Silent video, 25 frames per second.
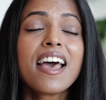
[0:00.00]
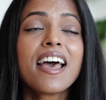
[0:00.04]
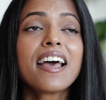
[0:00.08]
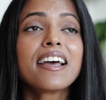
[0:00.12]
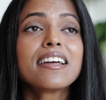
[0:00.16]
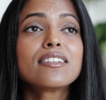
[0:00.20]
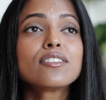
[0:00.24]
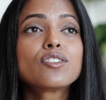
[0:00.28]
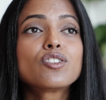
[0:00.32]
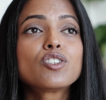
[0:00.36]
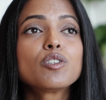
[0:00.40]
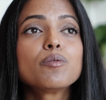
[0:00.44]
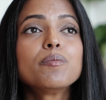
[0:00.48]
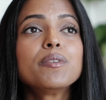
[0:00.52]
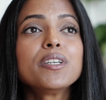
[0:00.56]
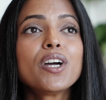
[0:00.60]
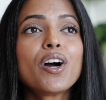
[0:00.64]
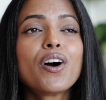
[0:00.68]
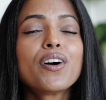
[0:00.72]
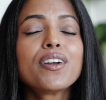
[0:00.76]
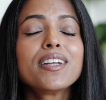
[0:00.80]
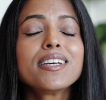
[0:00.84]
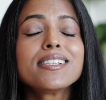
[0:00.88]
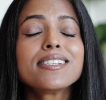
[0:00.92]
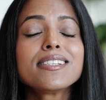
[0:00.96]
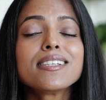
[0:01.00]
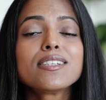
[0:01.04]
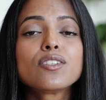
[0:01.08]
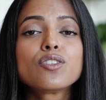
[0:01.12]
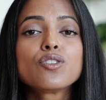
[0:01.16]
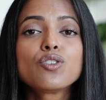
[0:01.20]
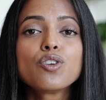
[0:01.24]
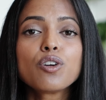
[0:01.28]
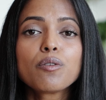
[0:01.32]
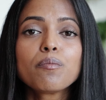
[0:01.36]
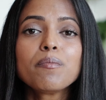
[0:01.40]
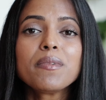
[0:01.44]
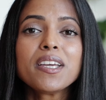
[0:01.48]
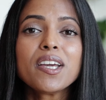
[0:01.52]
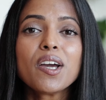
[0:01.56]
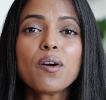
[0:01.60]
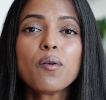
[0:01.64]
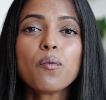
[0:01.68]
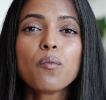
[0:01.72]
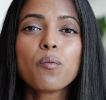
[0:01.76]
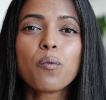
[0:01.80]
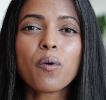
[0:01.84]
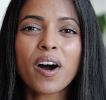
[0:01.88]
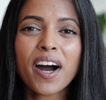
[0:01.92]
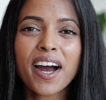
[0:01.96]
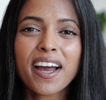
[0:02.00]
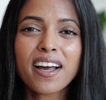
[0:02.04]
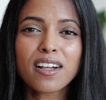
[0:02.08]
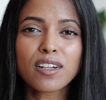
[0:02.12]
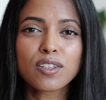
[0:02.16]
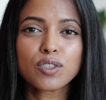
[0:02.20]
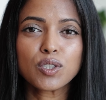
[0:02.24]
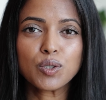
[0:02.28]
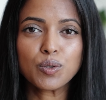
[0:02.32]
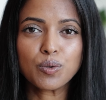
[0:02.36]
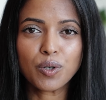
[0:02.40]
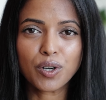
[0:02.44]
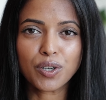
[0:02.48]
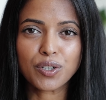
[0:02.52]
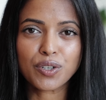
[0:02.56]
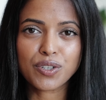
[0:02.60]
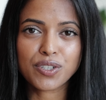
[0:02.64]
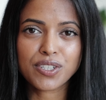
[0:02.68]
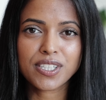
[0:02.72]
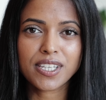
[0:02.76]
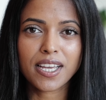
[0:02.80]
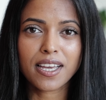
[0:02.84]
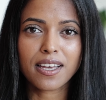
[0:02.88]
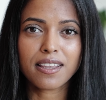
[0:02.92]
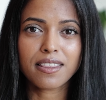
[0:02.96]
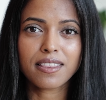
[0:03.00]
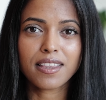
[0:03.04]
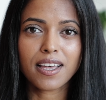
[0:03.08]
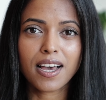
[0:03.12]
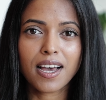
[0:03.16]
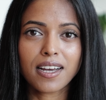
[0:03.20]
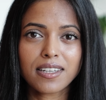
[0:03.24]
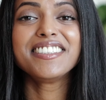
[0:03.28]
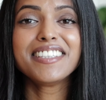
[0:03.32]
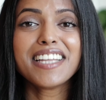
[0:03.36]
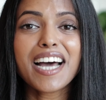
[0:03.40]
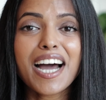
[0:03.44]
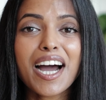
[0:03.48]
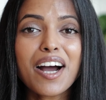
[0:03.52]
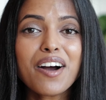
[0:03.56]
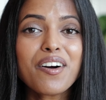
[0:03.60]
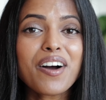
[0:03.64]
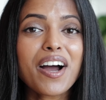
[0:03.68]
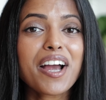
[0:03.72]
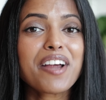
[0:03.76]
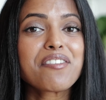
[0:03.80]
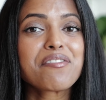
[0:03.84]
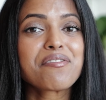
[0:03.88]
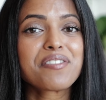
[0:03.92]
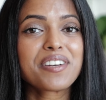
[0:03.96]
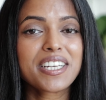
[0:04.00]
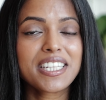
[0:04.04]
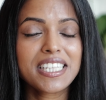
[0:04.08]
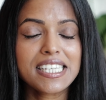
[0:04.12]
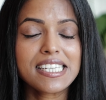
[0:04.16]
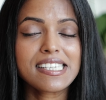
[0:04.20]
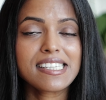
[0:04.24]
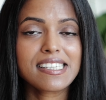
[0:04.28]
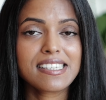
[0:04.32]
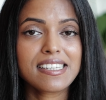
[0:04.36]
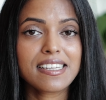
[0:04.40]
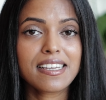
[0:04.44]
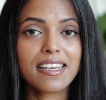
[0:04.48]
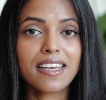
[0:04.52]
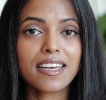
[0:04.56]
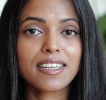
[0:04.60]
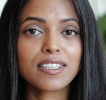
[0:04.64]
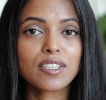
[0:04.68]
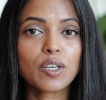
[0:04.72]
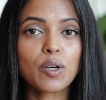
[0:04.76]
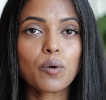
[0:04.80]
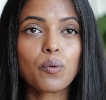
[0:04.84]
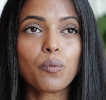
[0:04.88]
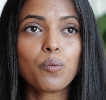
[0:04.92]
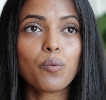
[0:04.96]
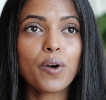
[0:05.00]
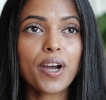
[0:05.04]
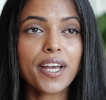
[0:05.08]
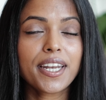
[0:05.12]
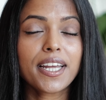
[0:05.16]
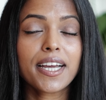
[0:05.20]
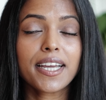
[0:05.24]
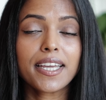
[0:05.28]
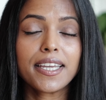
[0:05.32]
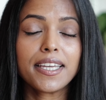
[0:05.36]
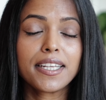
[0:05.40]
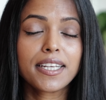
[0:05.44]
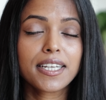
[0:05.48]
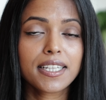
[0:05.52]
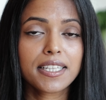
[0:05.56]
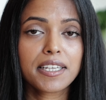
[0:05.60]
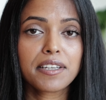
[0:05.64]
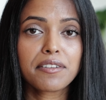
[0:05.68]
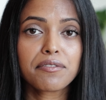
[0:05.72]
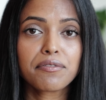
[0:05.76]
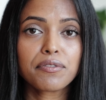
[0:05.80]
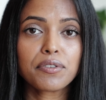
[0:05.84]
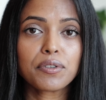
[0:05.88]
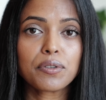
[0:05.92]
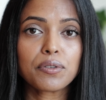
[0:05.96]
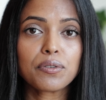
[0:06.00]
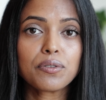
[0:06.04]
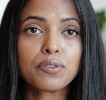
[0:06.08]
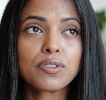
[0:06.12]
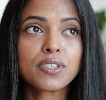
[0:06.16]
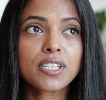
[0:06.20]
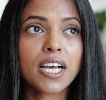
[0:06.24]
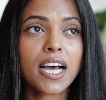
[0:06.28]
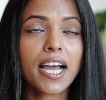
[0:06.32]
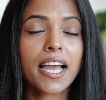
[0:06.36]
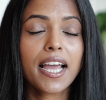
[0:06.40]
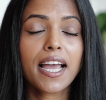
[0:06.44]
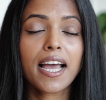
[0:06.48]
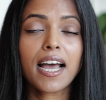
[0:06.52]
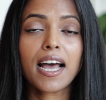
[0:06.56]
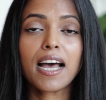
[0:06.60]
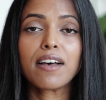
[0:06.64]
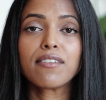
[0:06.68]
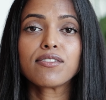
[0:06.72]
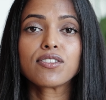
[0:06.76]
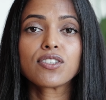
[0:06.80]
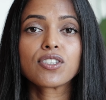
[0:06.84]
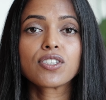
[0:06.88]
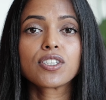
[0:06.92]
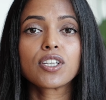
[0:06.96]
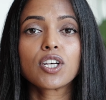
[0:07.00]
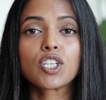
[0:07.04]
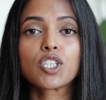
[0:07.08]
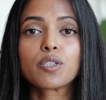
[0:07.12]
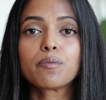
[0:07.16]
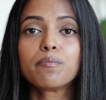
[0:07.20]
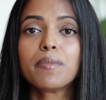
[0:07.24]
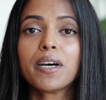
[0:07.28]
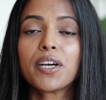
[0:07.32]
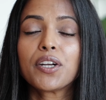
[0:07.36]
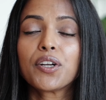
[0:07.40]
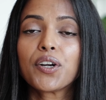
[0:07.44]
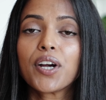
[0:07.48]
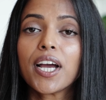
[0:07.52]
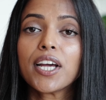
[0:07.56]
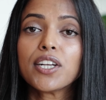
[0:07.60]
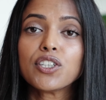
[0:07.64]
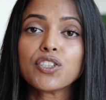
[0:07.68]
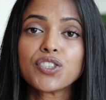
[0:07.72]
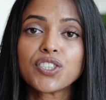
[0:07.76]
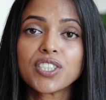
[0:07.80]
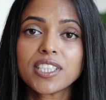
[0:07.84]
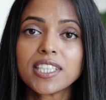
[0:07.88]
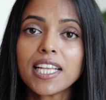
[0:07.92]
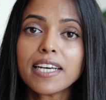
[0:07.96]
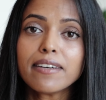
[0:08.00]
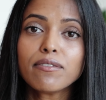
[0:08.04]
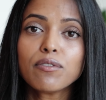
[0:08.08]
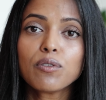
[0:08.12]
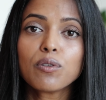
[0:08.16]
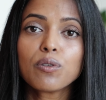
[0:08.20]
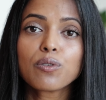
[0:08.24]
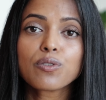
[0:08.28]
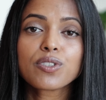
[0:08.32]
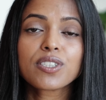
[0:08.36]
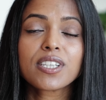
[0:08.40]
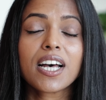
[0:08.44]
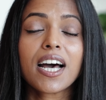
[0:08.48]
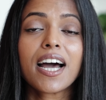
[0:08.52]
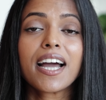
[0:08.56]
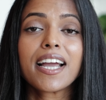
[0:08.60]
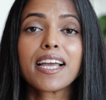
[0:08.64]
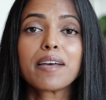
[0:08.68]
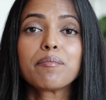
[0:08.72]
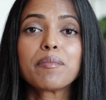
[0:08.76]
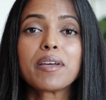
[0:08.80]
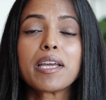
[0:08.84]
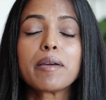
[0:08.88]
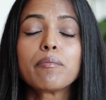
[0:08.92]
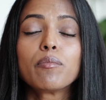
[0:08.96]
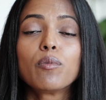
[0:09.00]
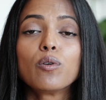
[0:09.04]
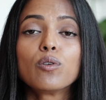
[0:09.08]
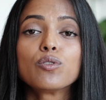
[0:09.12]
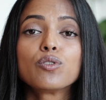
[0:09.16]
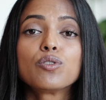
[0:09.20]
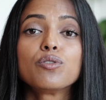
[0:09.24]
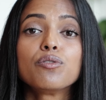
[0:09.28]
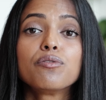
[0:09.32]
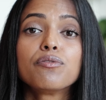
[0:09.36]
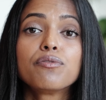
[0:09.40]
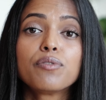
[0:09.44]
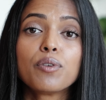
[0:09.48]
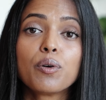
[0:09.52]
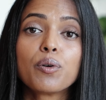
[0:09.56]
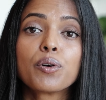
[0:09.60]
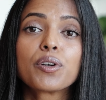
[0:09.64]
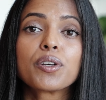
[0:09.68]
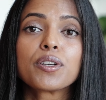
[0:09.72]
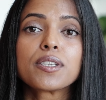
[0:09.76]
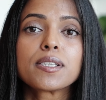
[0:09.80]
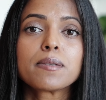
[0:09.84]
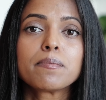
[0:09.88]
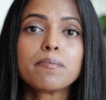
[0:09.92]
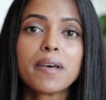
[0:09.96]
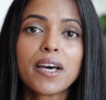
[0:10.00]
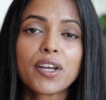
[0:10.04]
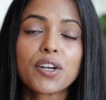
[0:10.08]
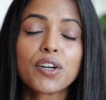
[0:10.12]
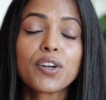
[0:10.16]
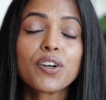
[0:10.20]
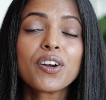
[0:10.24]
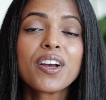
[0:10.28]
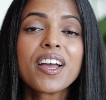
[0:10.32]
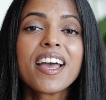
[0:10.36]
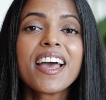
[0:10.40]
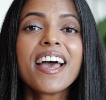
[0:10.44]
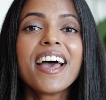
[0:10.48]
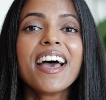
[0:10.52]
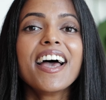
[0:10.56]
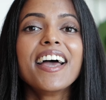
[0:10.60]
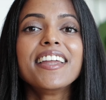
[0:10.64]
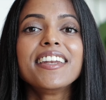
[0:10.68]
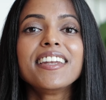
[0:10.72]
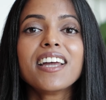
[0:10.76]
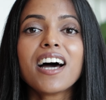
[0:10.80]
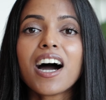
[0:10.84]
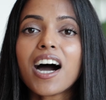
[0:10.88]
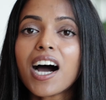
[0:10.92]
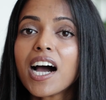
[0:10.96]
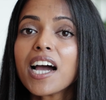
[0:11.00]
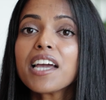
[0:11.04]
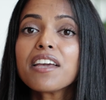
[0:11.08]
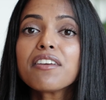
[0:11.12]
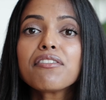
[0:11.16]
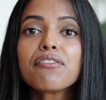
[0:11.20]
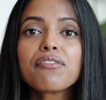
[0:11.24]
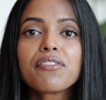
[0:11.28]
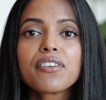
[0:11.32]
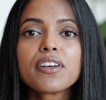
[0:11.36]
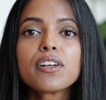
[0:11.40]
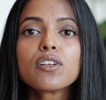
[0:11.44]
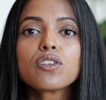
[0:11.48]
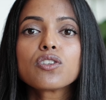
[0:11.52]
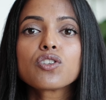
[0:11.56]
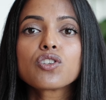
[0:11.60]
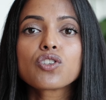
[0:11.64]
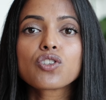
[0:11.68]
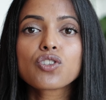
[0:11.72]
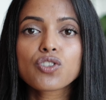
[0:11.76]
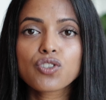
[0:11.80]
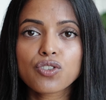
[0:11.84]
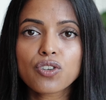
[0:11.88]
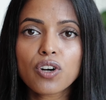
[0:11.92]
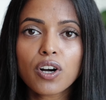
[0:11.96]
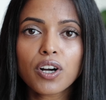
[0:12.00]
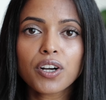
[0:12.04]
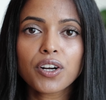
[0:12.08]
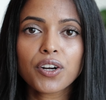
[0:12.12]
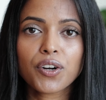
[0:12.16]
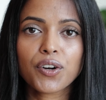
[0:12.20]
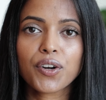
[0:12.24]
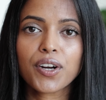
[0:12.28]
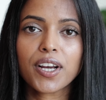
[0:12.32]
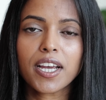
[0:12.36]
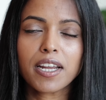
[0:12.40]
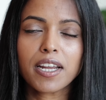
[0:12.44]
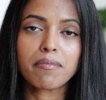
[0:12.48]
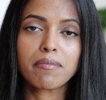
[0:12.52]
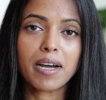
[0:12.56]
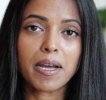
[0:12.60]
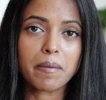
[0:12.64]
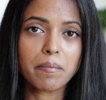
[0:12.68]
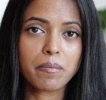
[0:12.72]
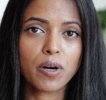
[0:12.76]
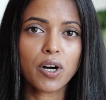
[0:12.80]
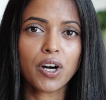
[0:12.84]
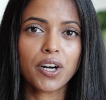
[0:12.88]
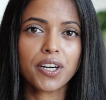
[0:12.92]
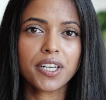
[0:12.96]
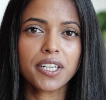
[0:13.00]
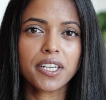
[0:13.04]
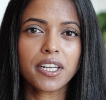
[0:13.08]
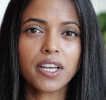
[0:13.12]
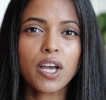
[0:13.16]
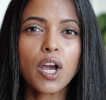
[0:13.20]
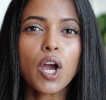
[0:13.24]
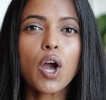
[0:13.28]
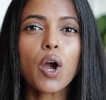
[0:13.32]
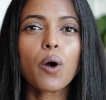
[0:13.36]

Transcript: And to be honest, it took me a while to understand that. Now I really see it. When I eat clean foods, I have such better energy levels, I am able to focus better, and I feel stronger my body.